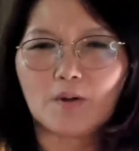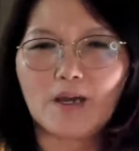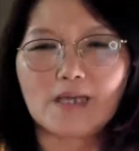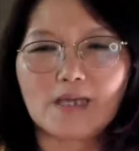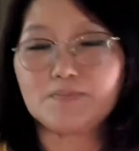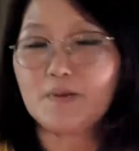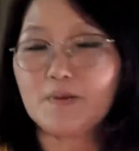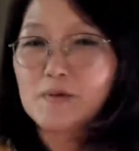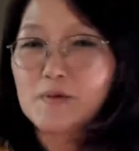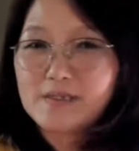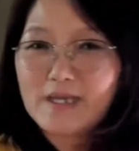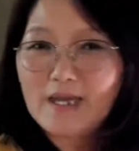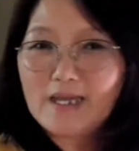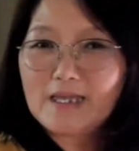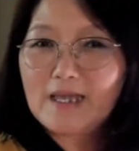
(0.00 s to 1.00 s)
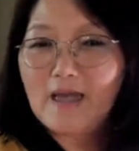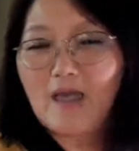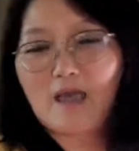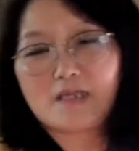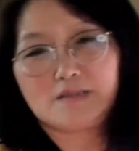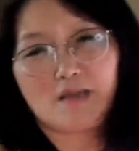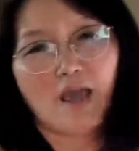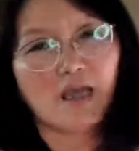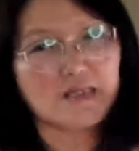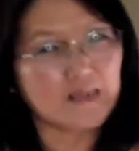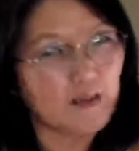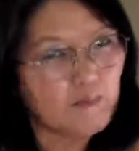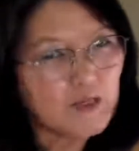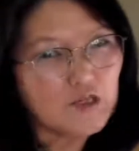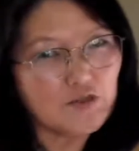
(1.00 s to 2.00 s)
As people say, as I
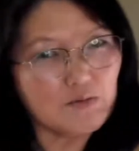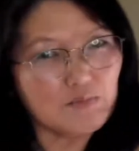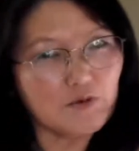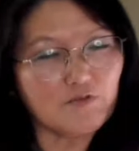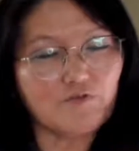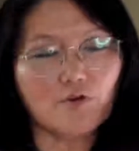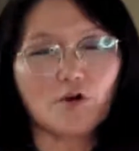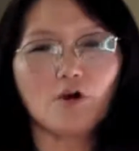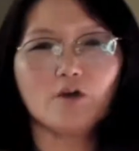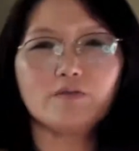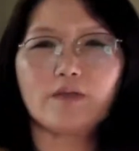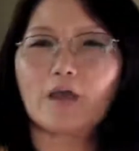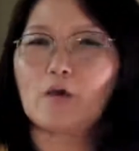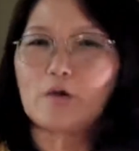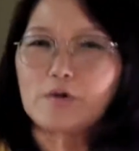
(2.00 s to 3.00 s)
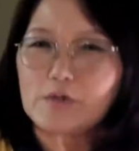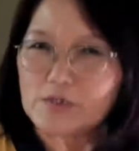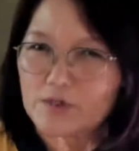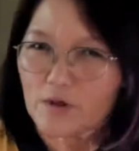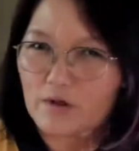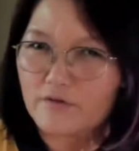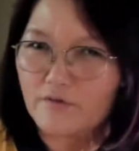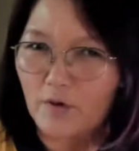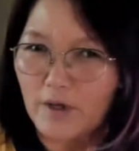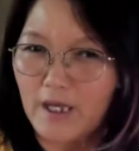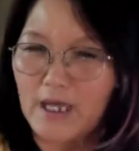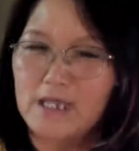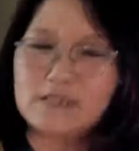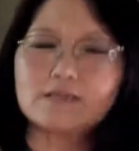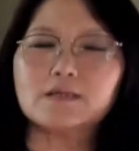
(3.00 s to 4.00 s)
mentioned before, Taekwondo is only for
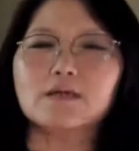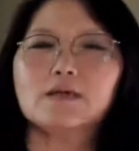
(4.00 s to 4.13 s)
kids.